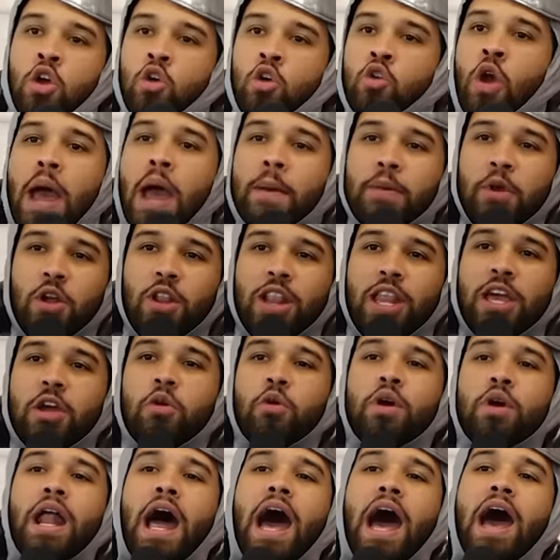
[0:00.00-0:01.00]
Grab your
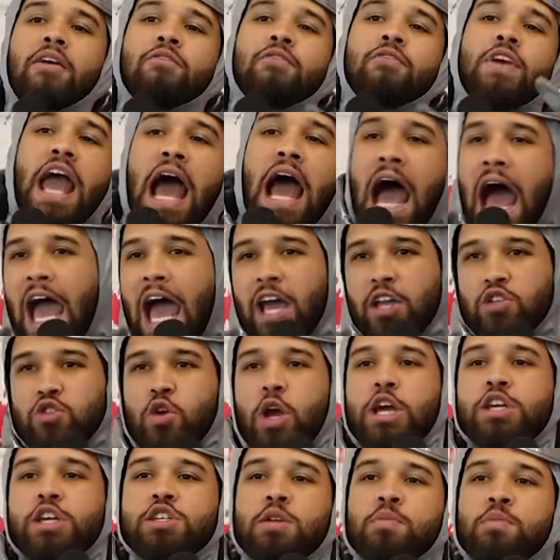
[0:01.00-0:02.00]
Liquid IV
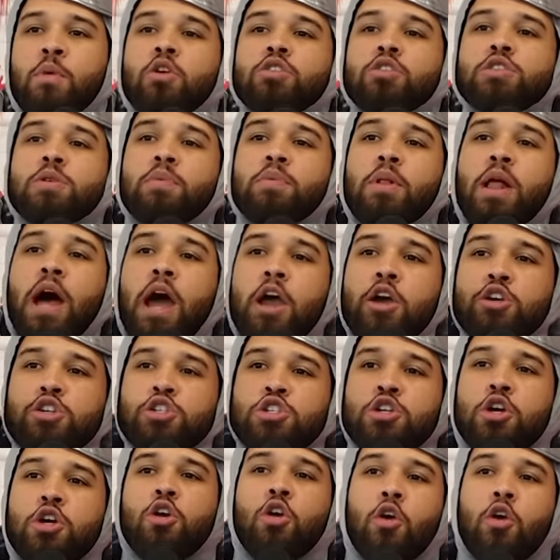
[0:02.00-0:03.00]
Hydration Multiplier
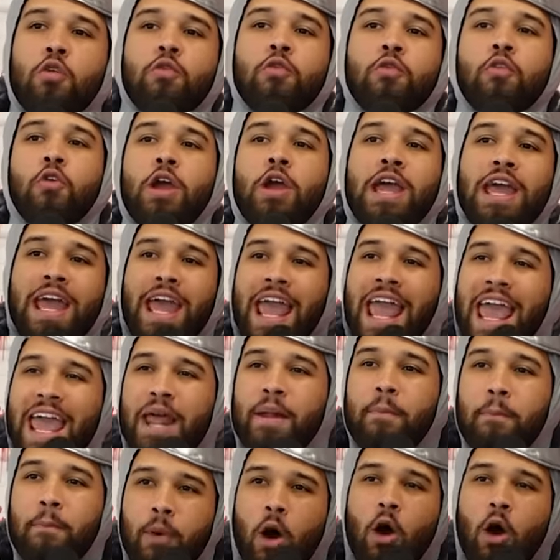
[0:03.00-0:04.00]
sugar-free
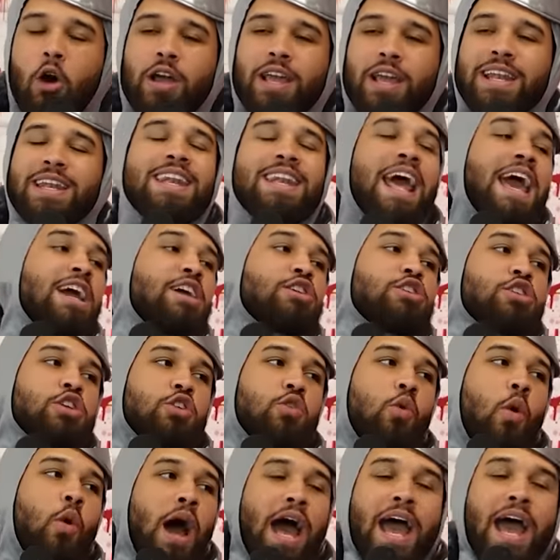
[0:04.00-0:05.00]
in bulk
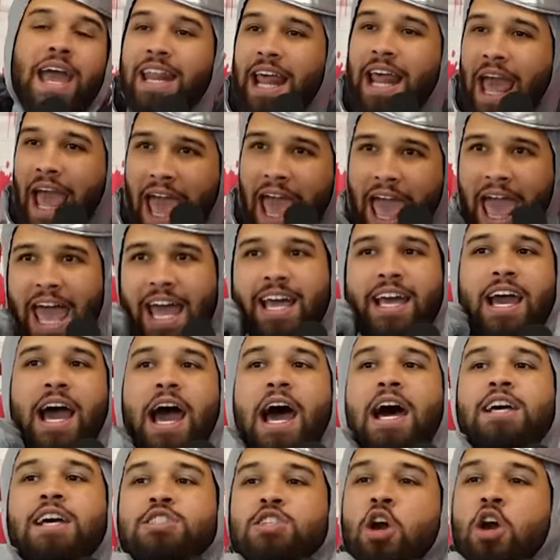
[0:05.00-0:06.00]
nationwide at
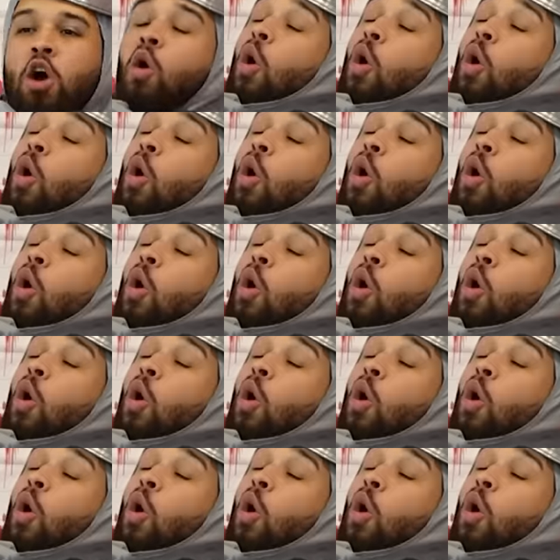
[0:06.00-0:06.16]
Costco,